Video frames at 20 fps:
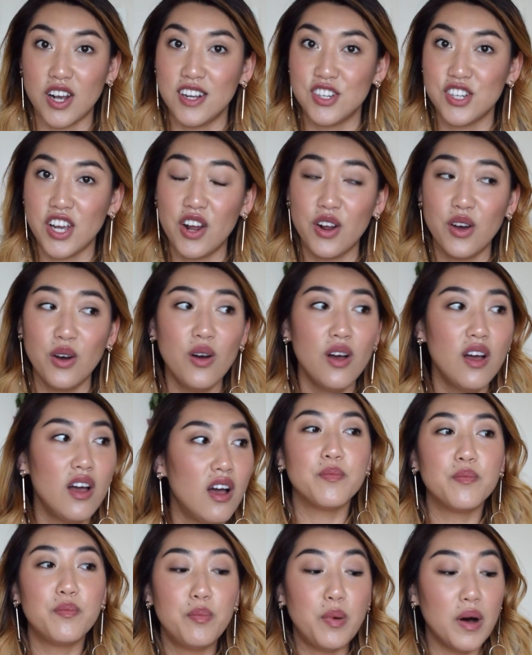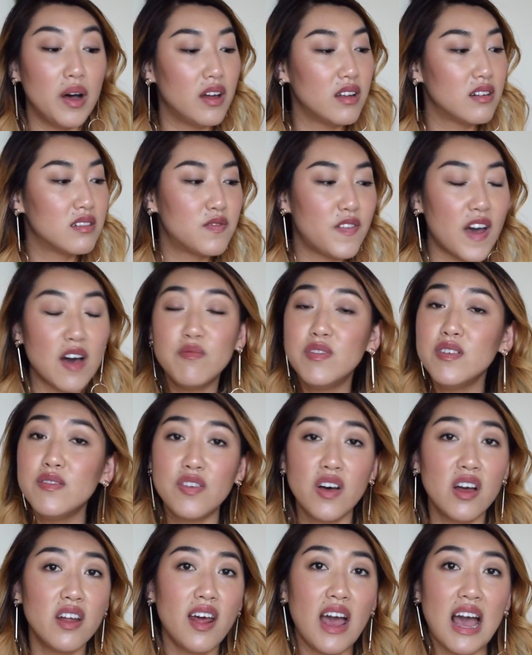eyeshadow. But
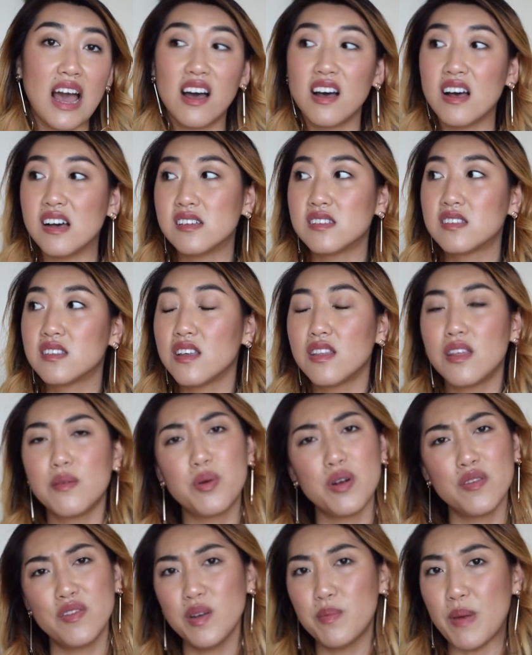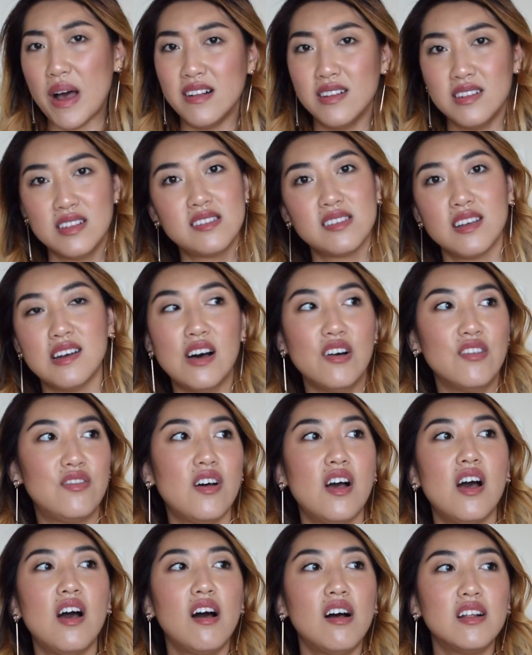FabFitFun has the perfect balance
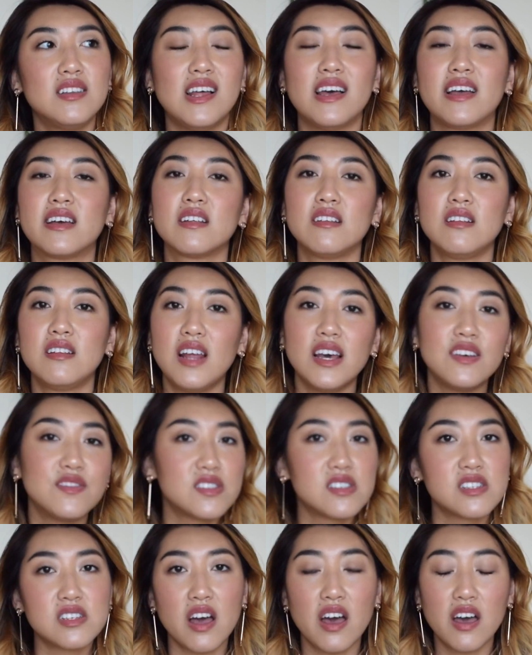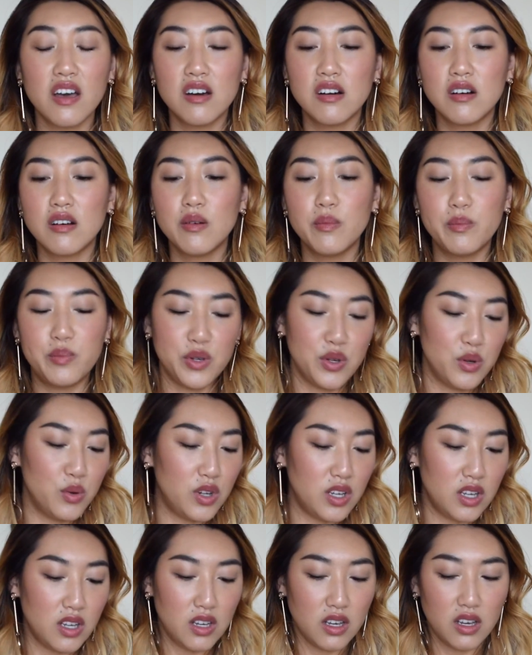of like lifestyle,
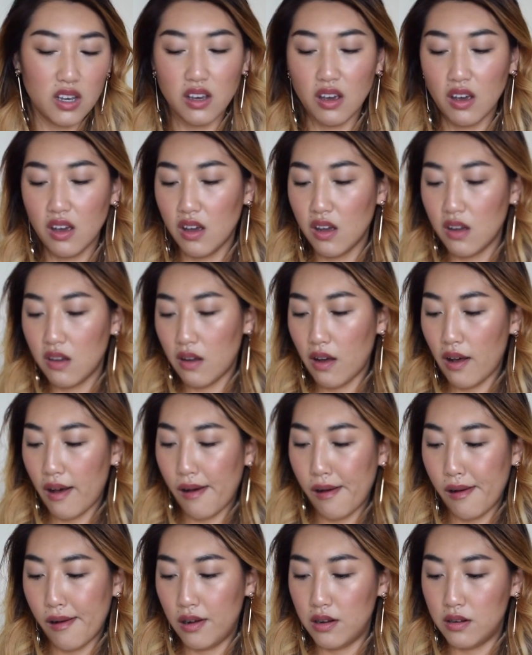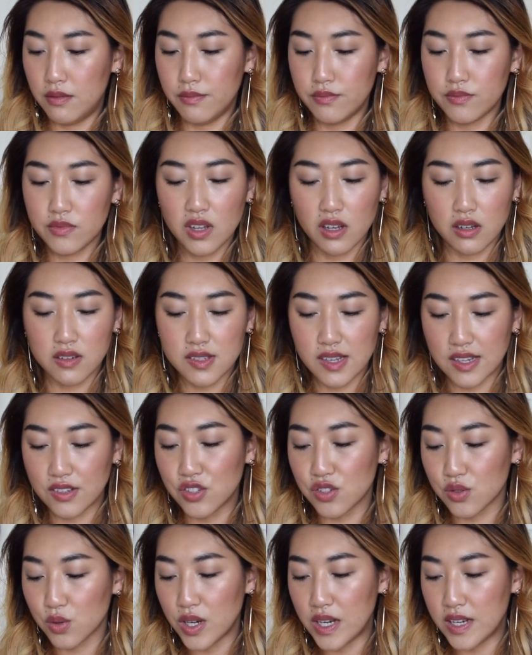beauty,
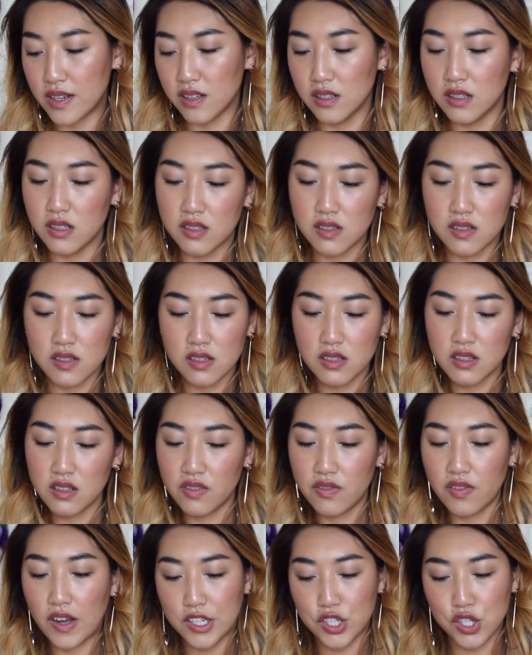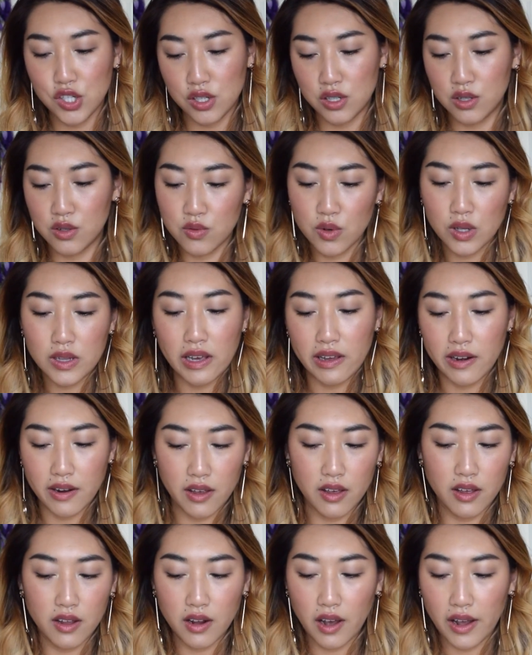accessories, fashion
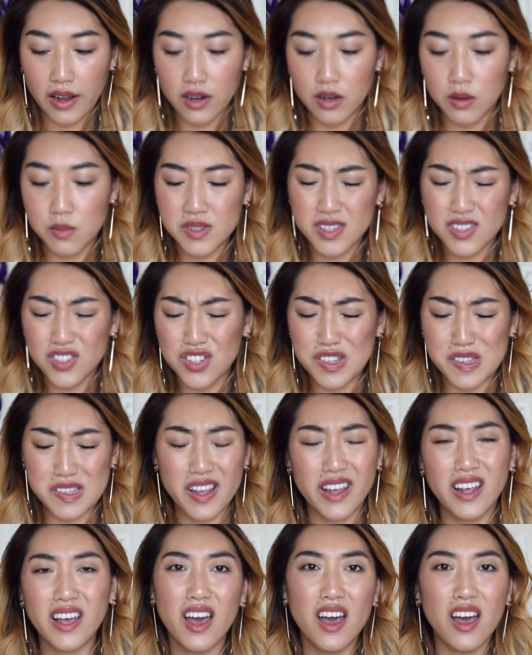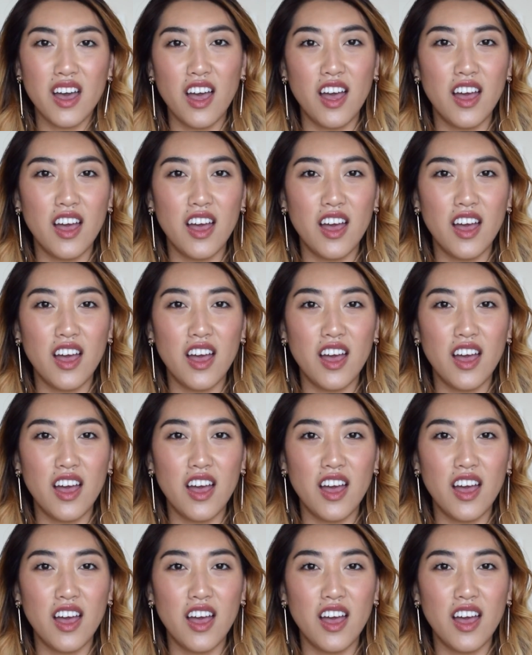related items. It's just like,